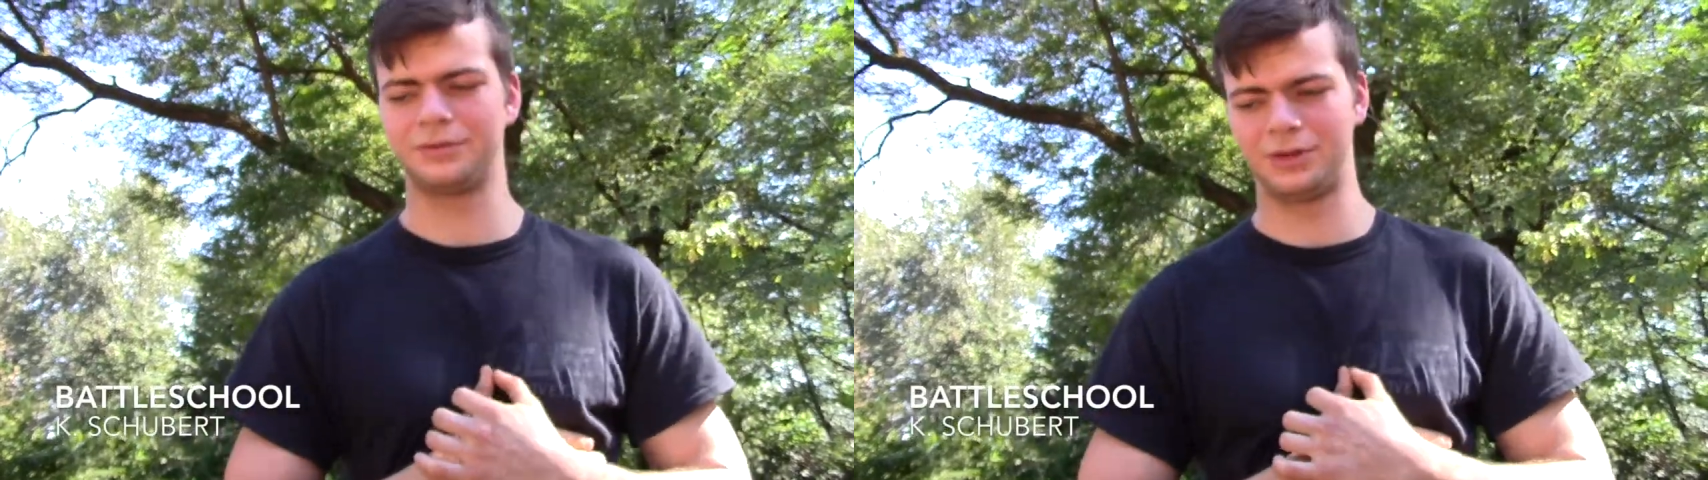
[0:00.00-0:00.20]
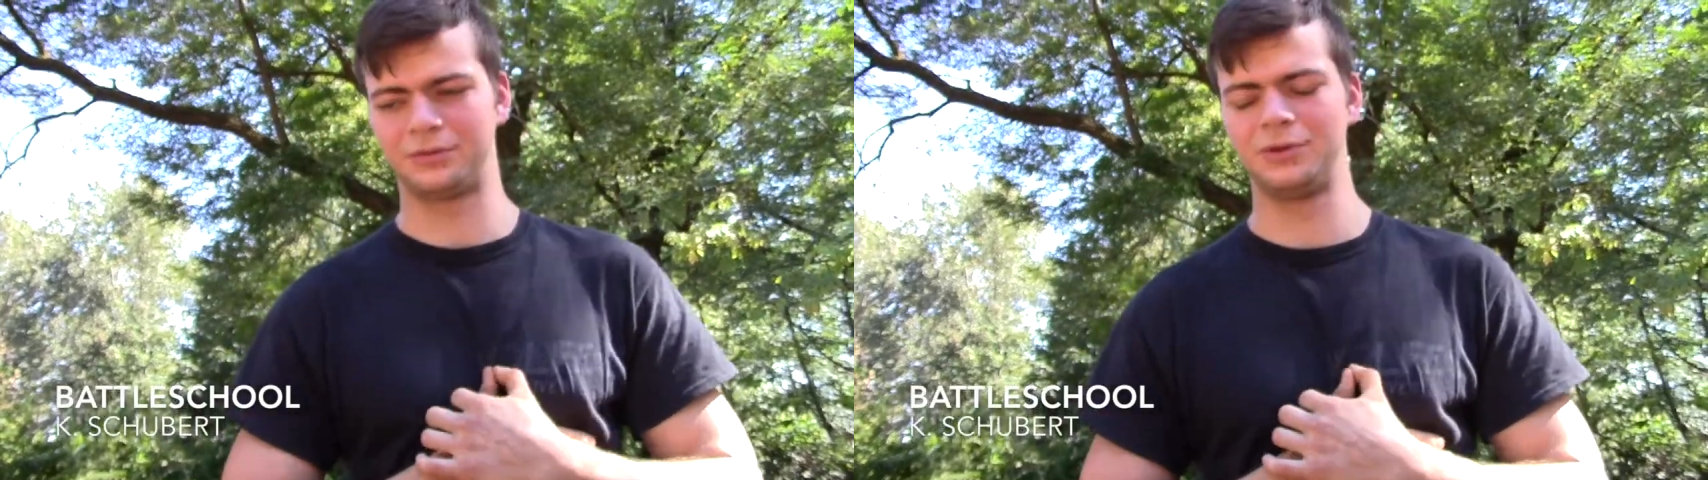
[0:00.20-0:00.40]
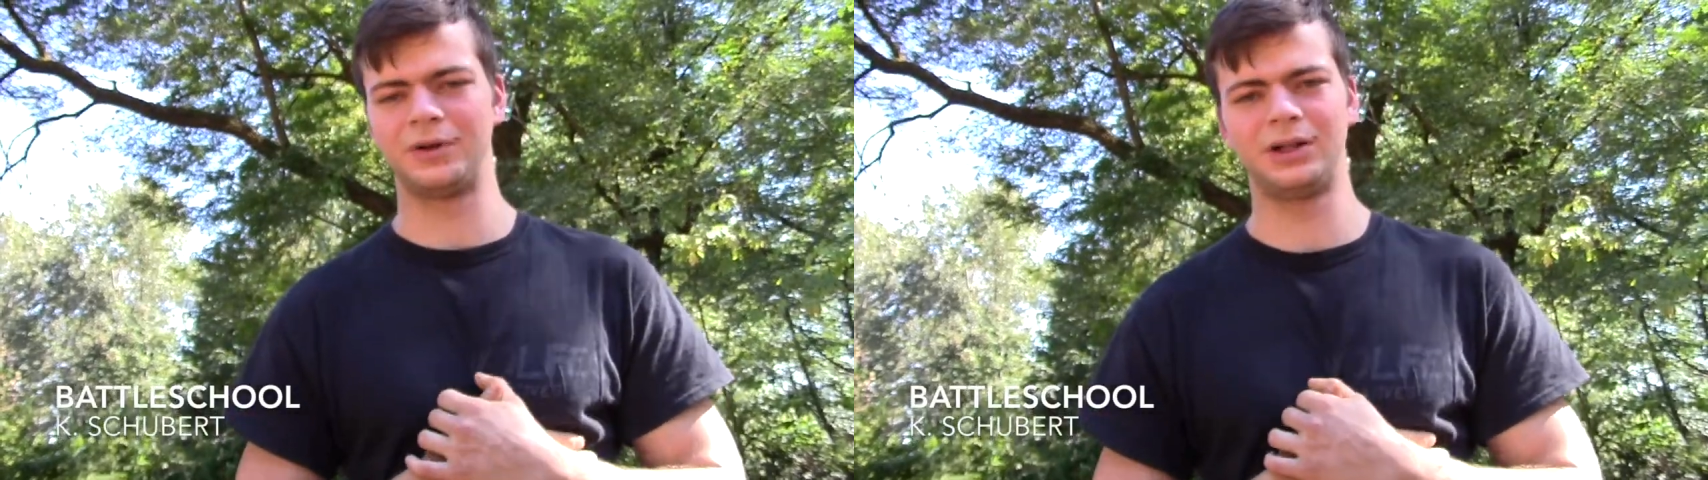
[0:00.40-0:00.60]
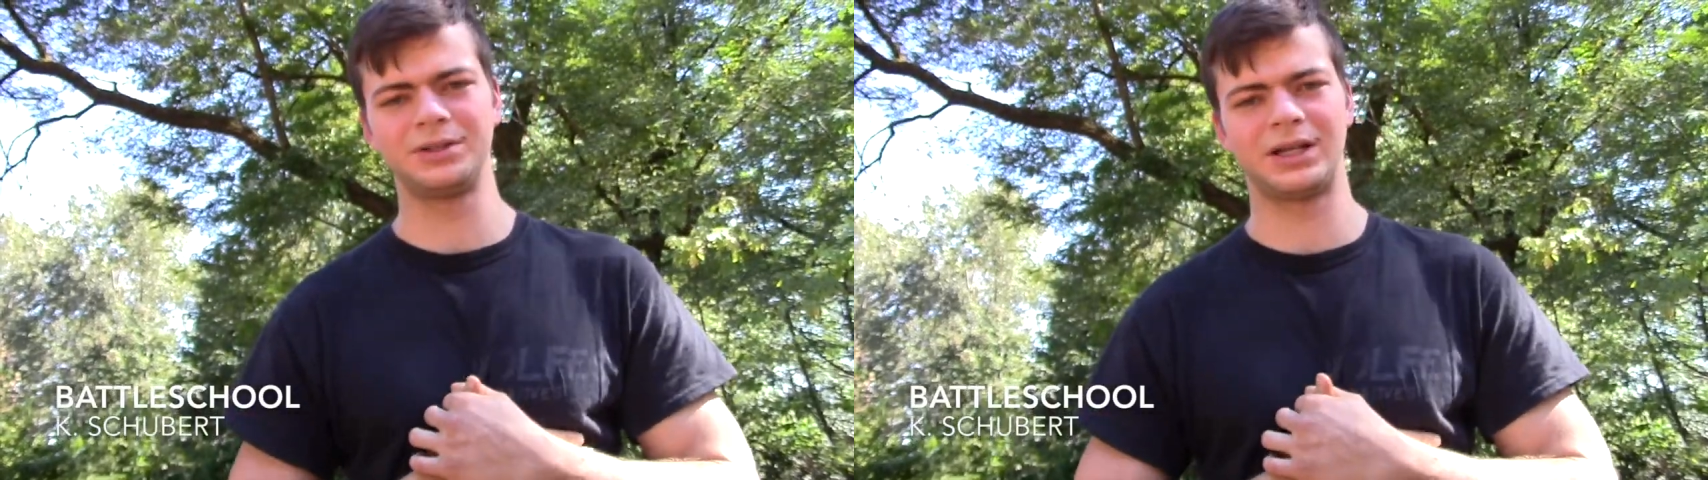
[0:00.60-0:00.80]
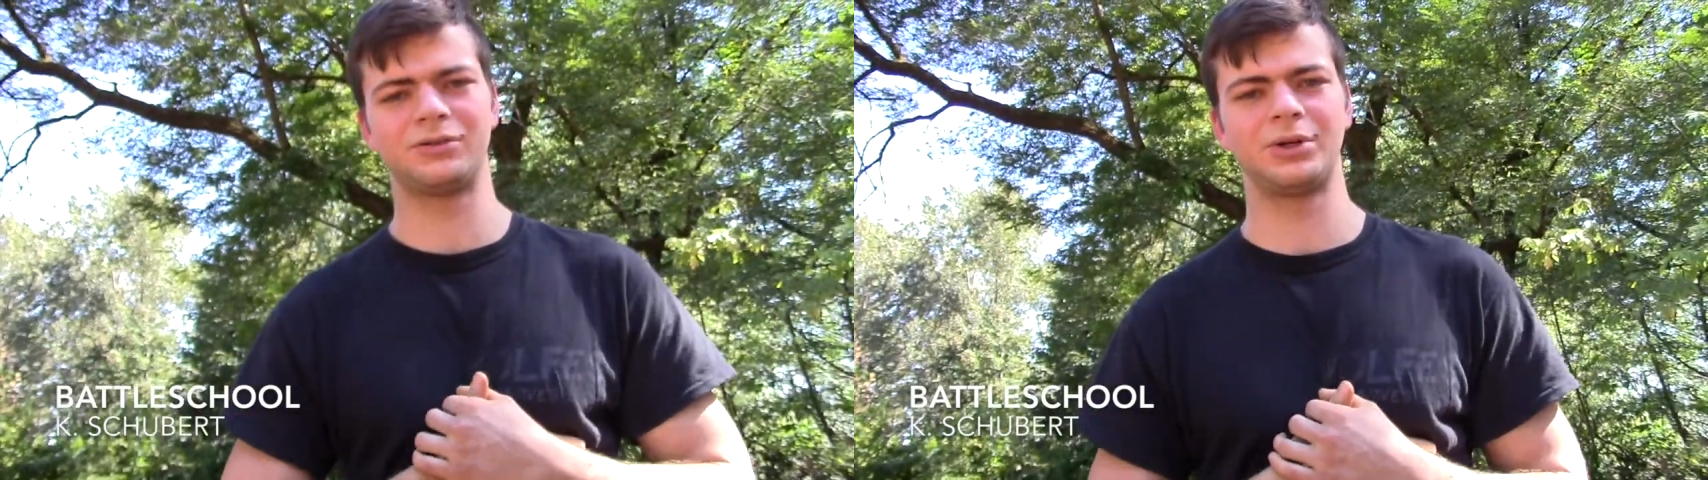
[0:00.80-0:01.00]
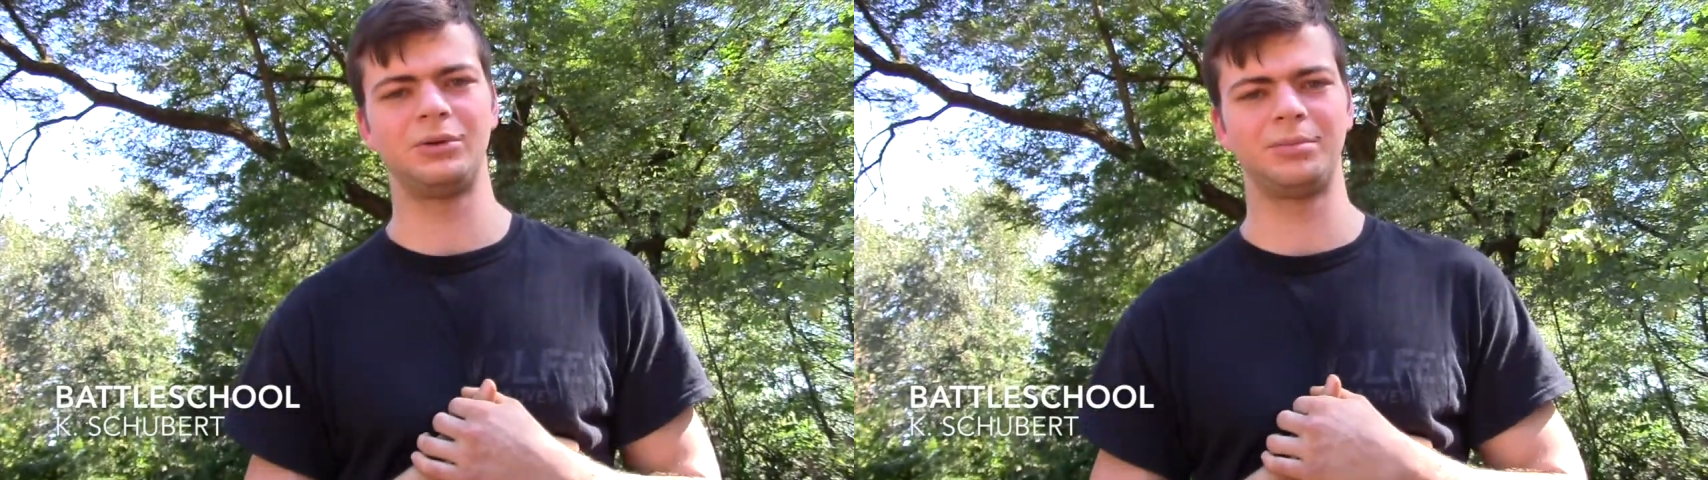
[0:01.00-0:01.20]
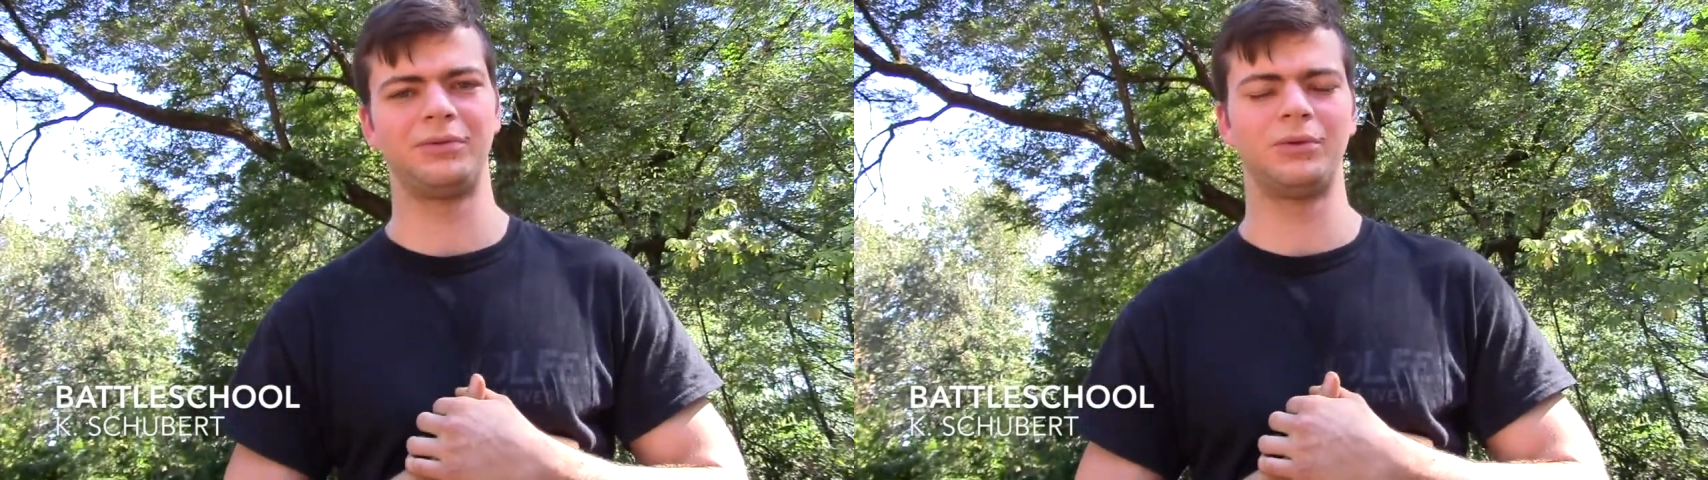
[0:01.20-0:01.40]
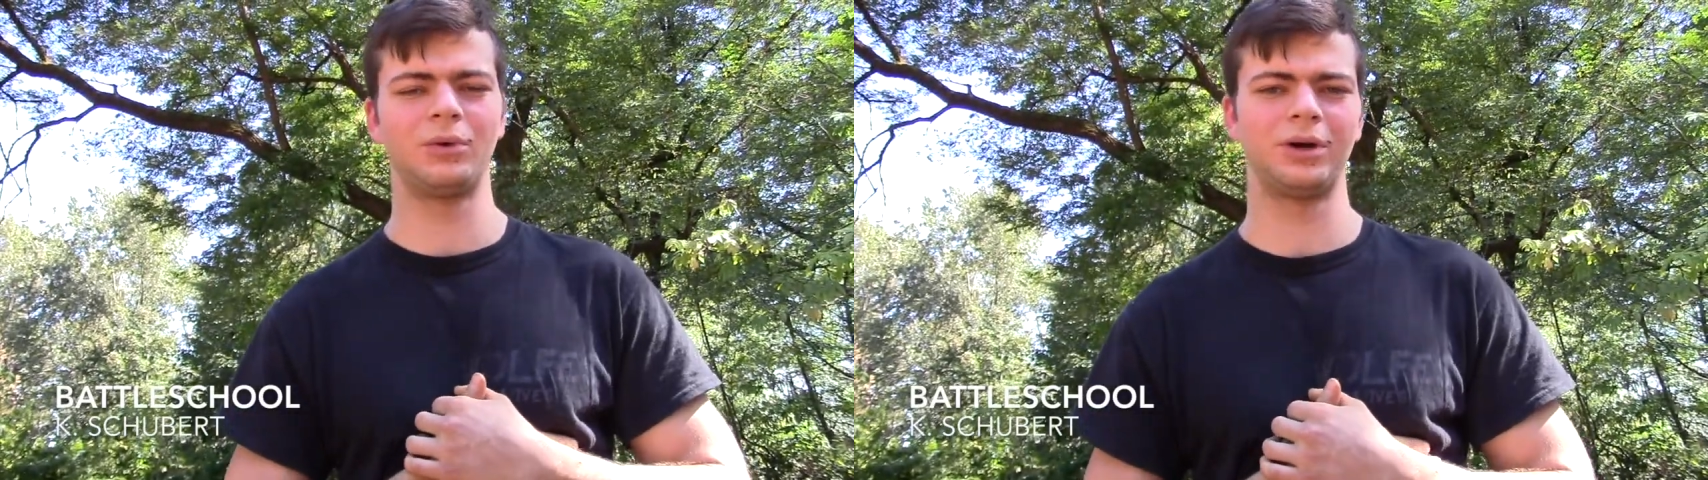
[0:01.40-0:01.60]
A few fellows that I've trained with
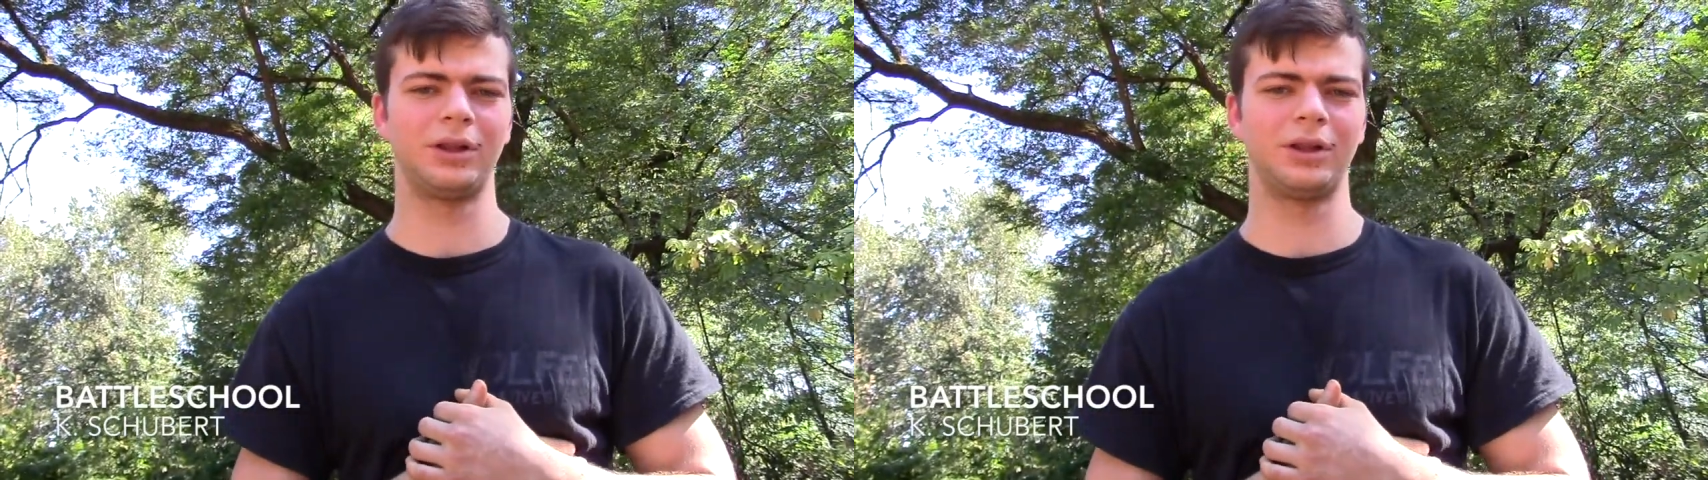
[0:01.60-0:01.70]
before in